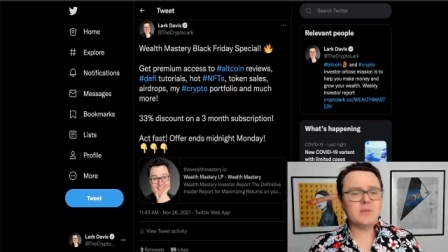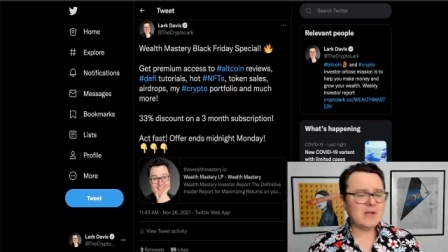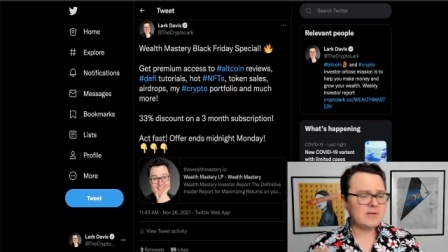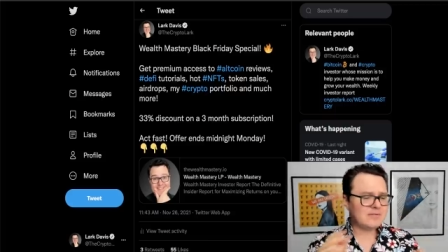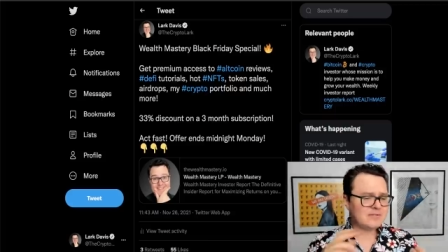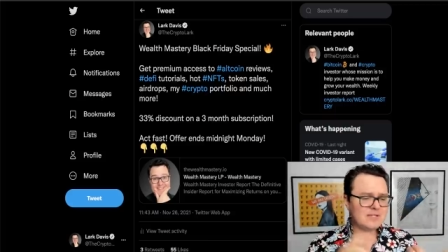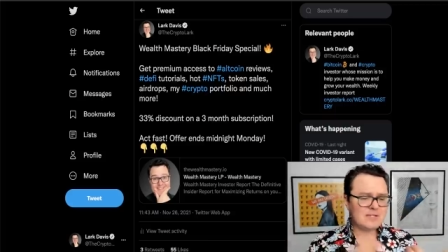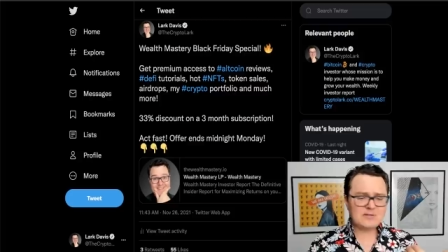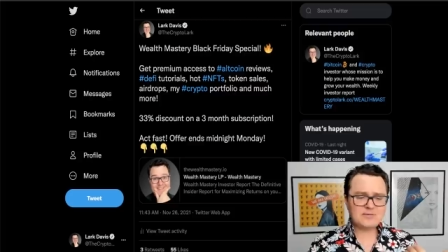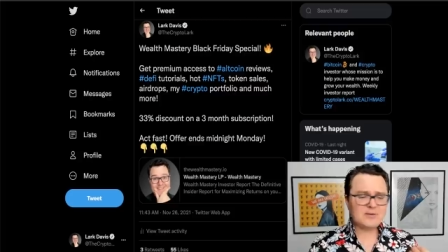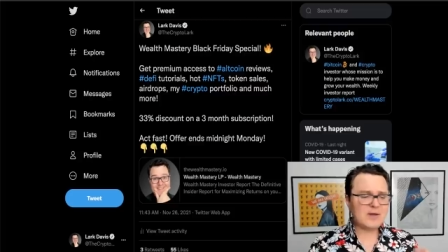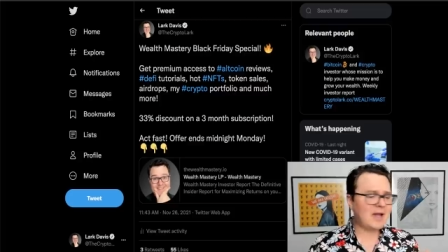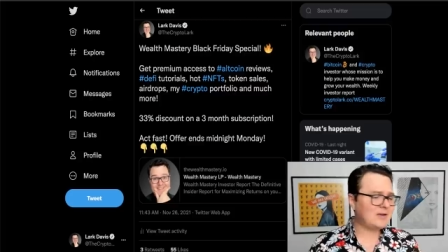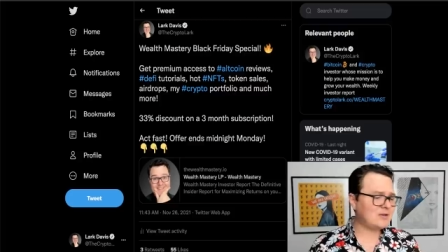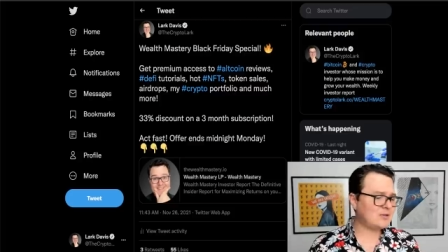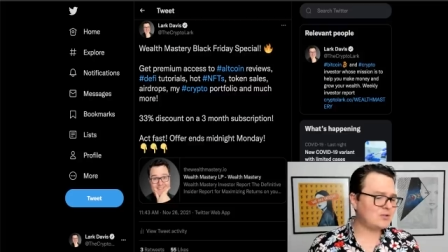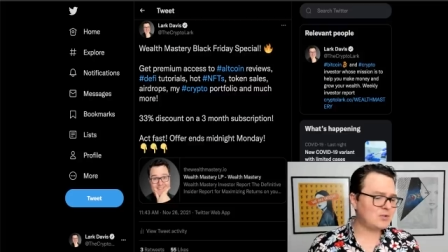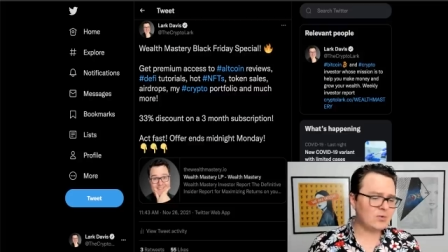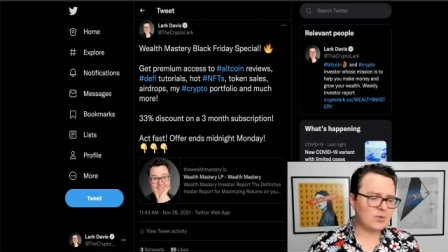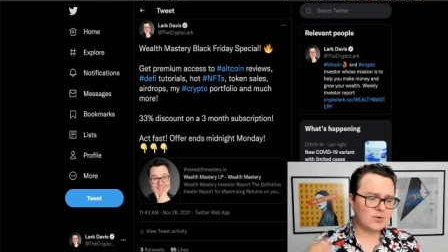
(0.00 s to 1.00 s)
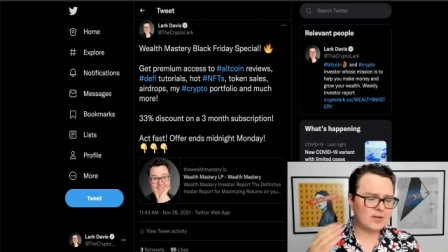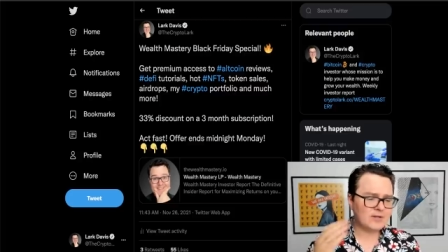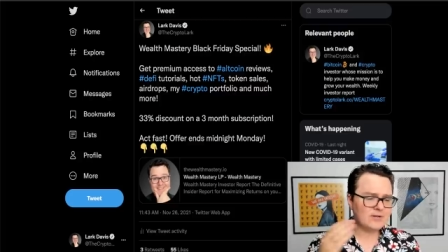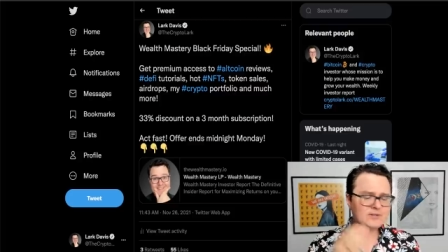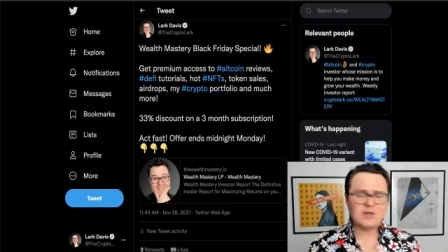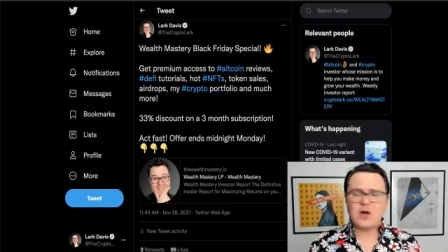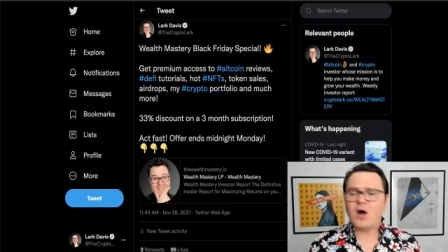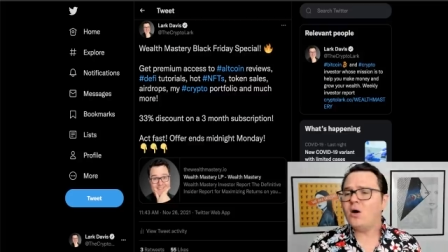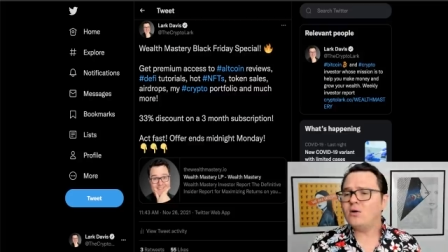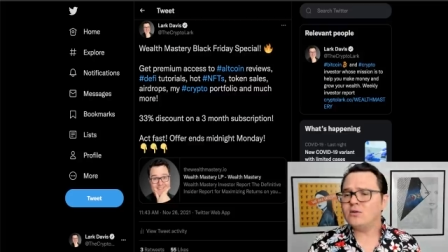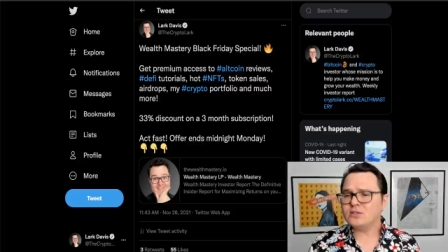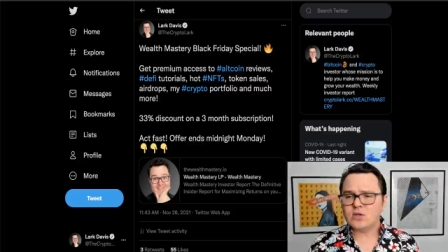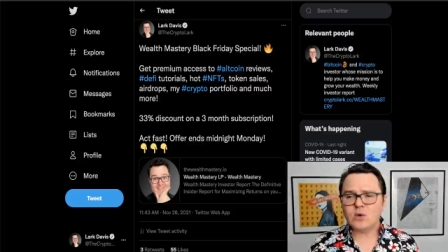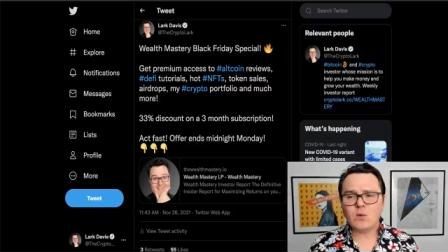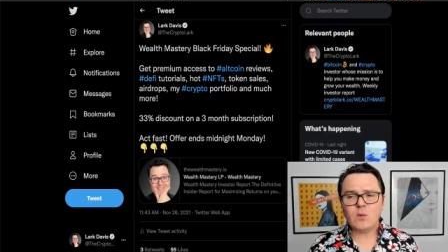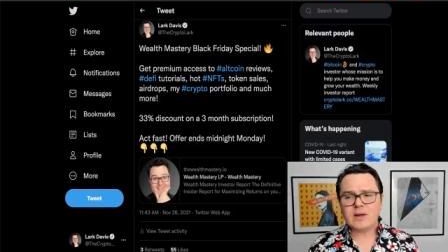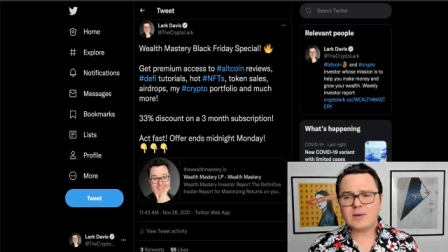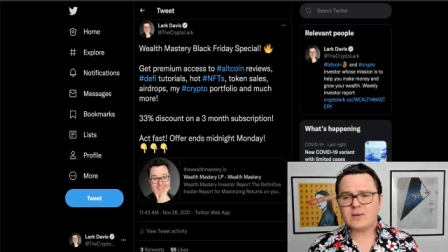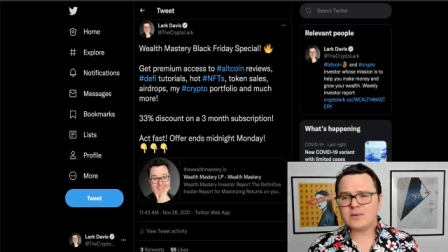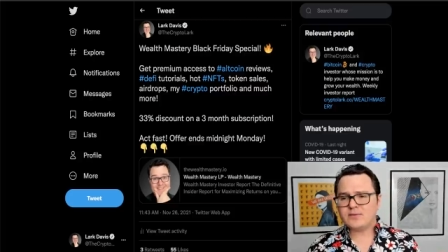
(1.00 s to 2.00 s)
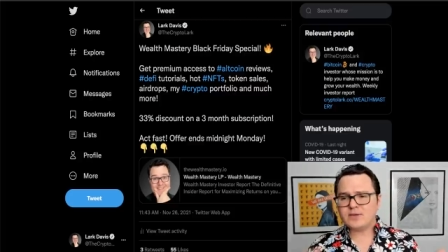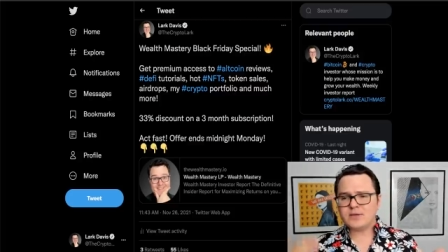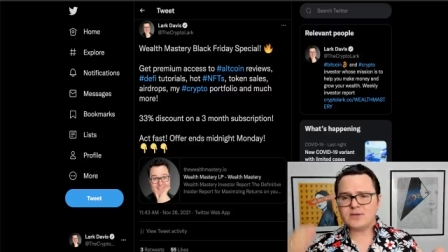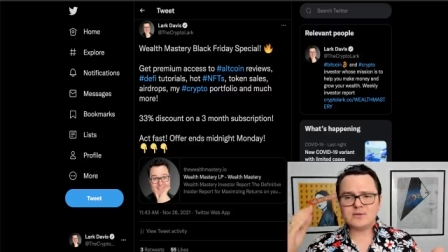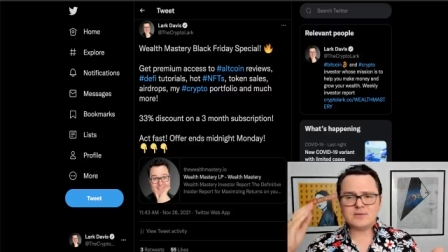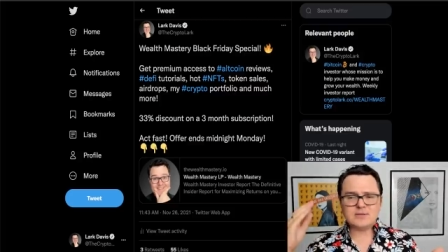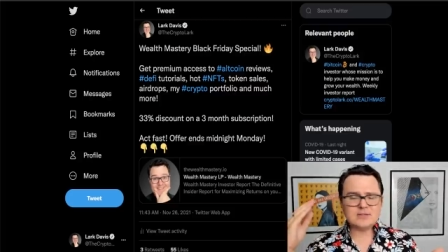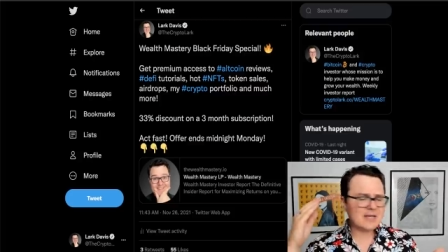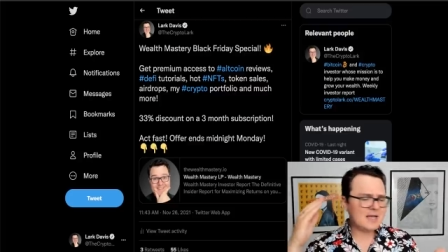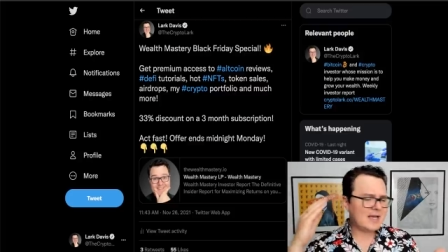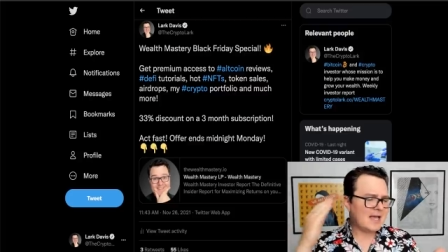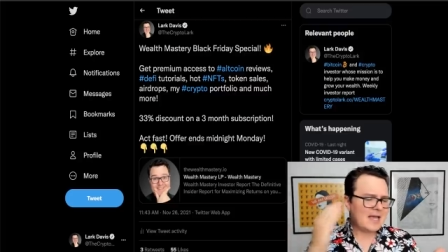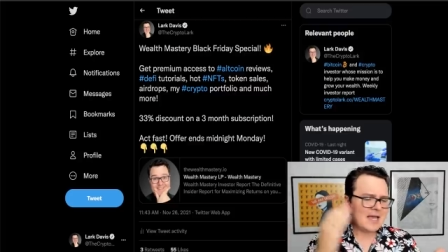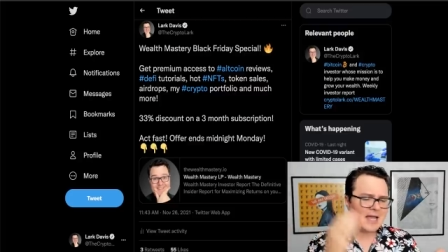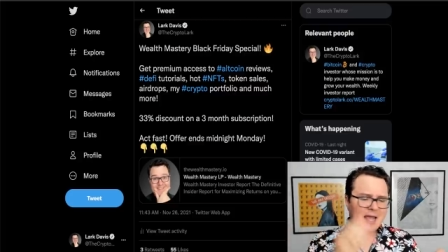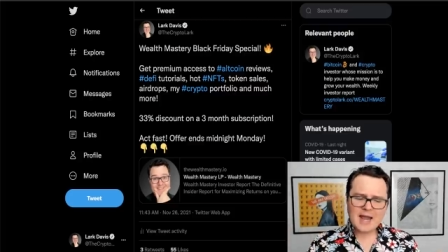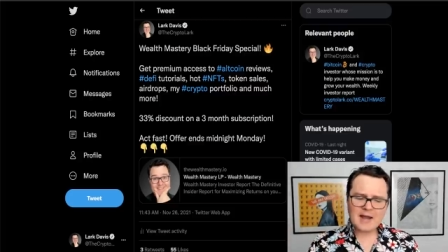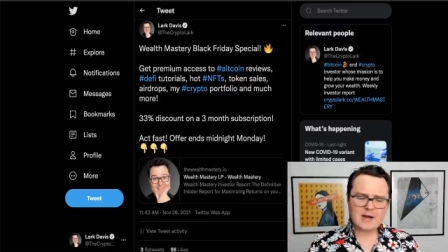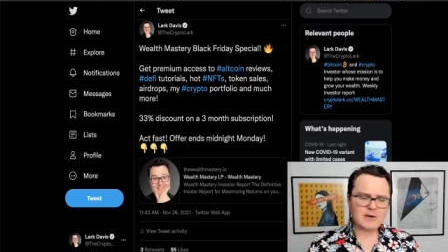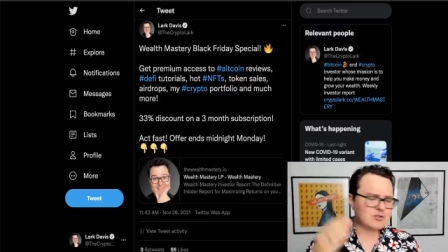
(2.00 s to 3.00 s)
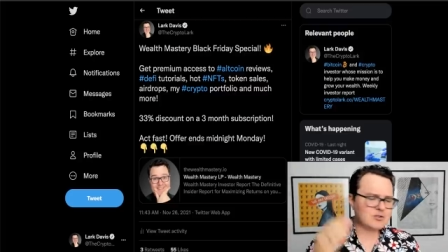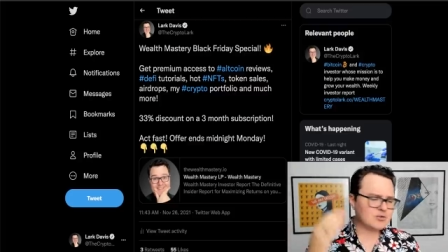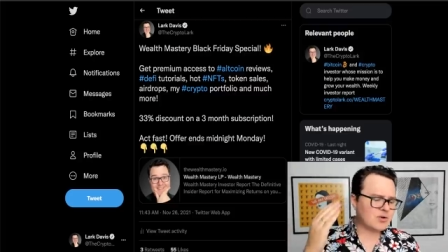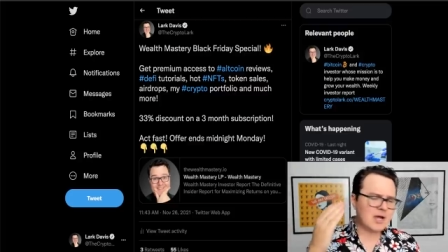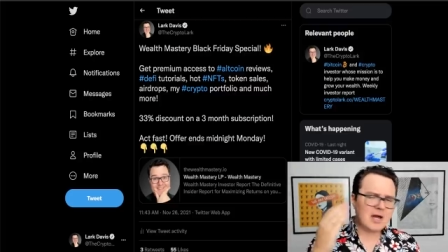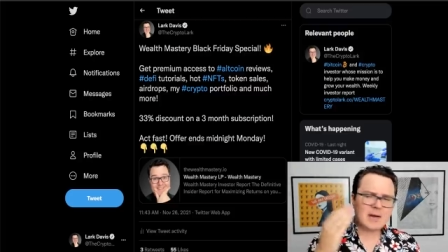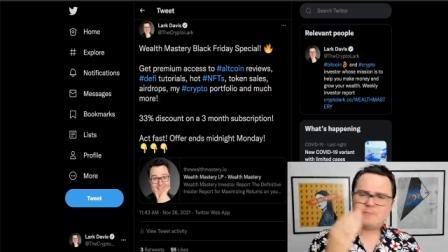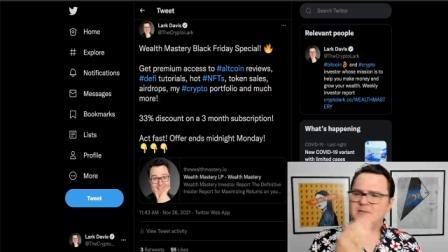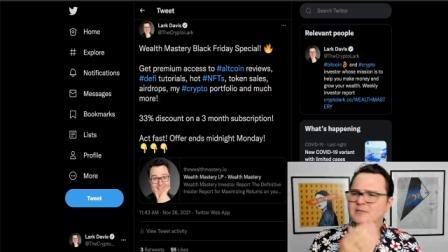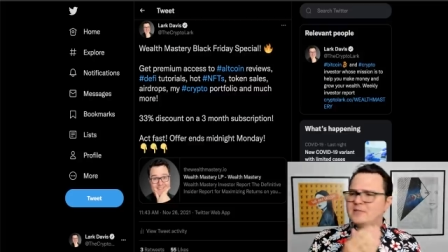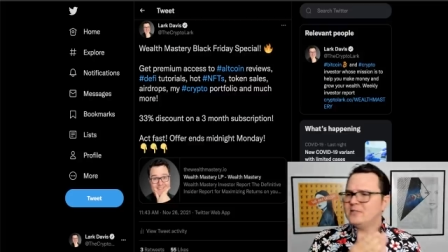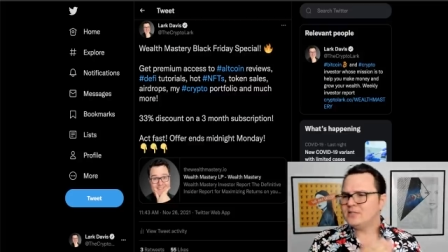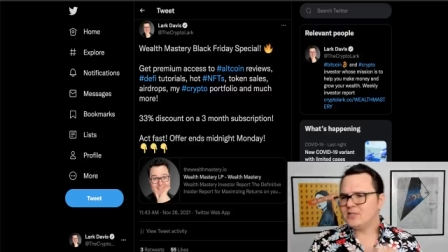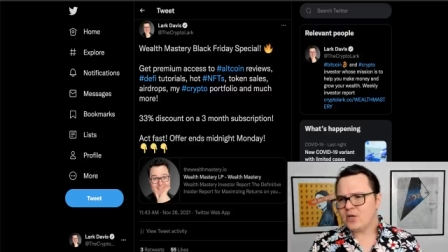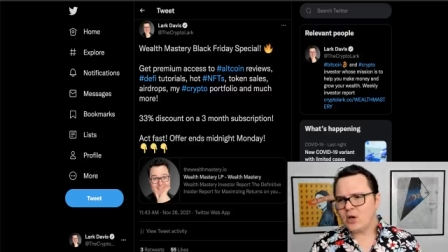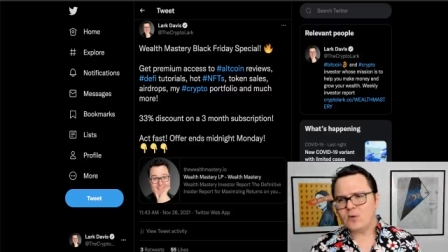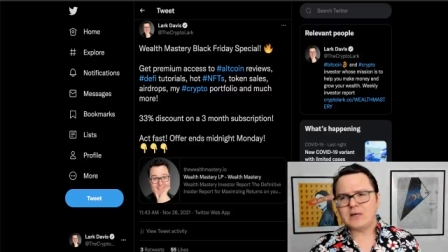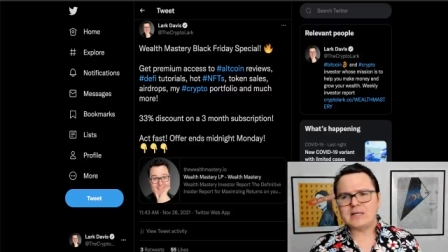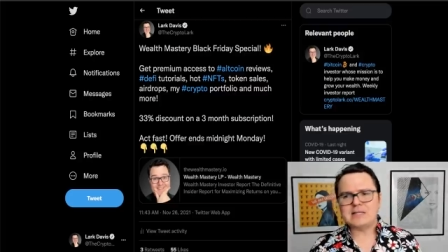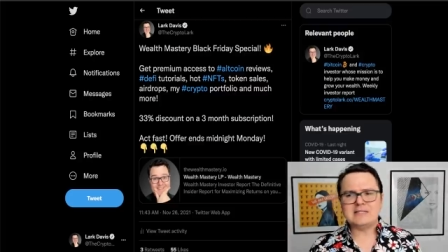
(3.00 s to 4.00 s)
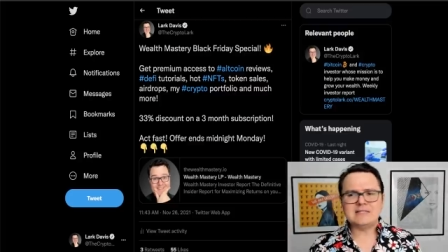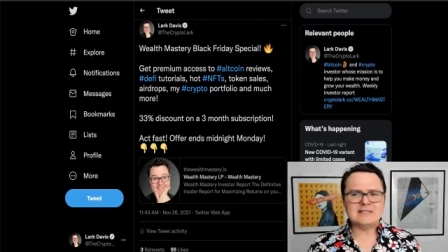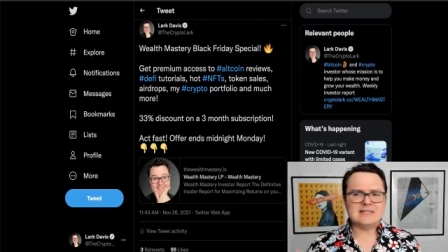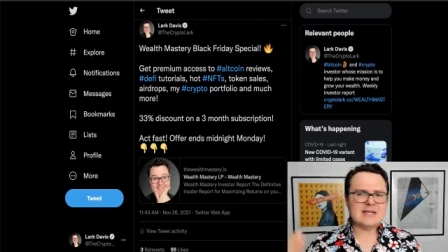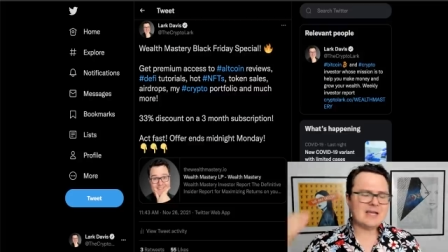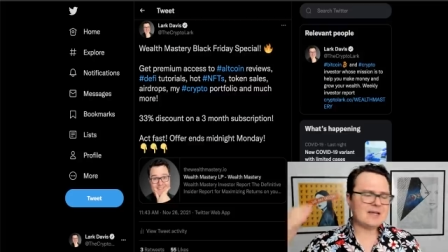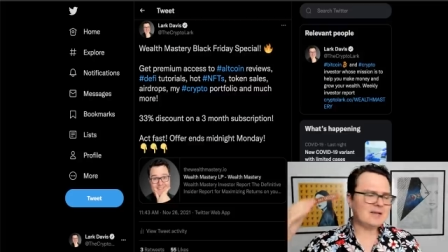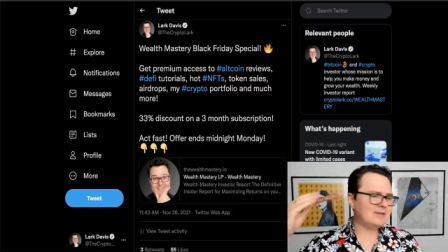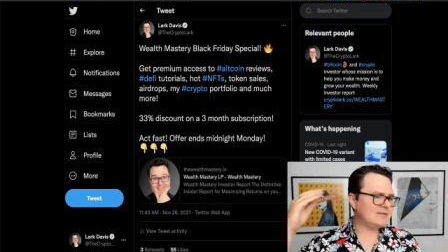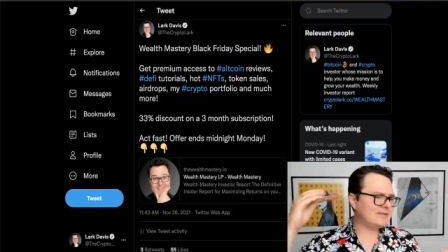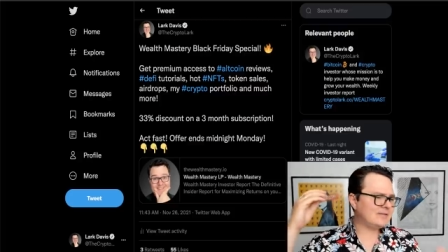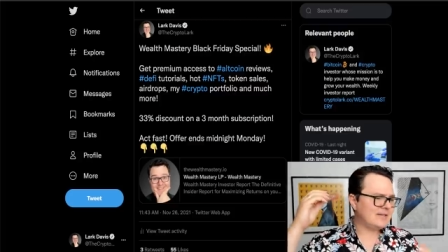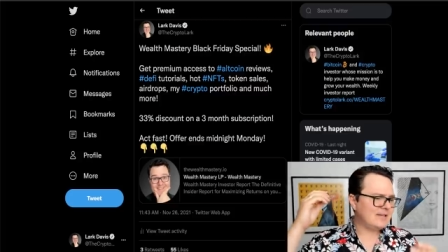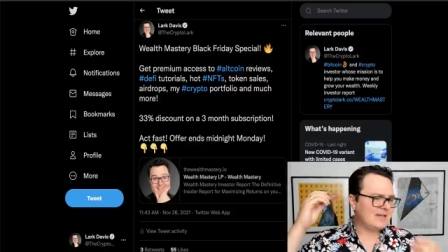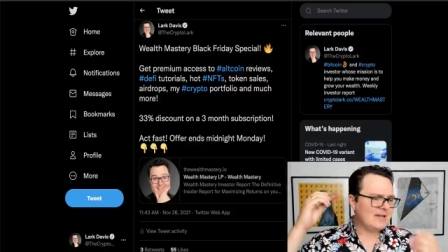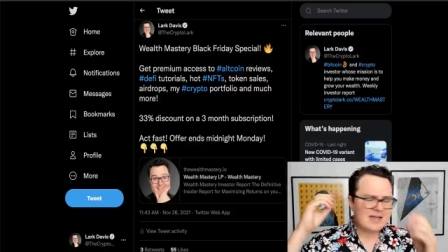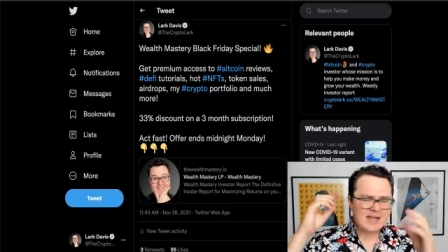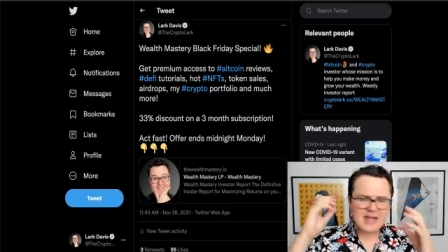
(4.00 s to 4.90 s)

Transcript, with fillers: We have DeFi tutorials, altcoin reviews, airdrops, token sales,